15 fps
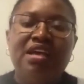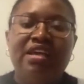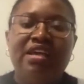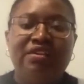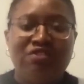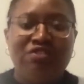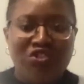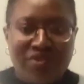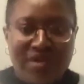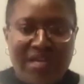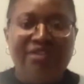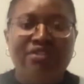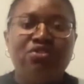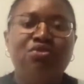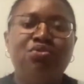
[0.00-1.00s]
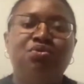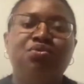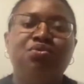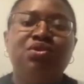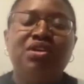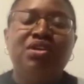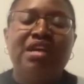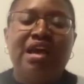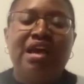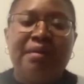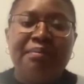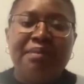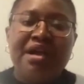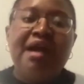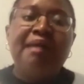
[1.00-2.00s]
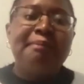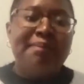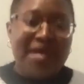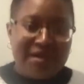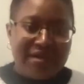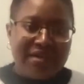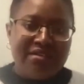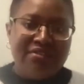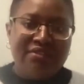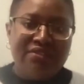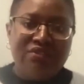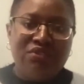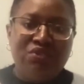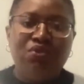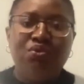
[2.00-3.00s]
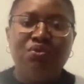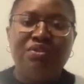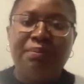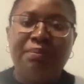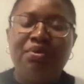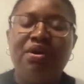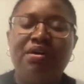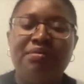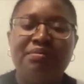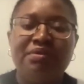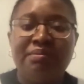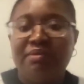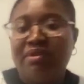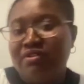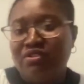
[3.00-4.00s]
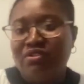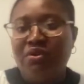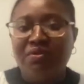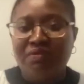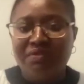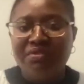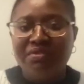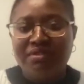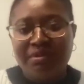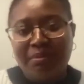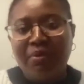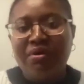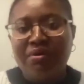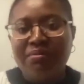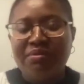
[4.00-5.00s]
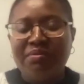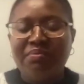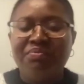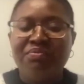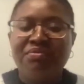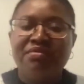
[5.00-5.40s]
and try to come back to the problem and solve the problem.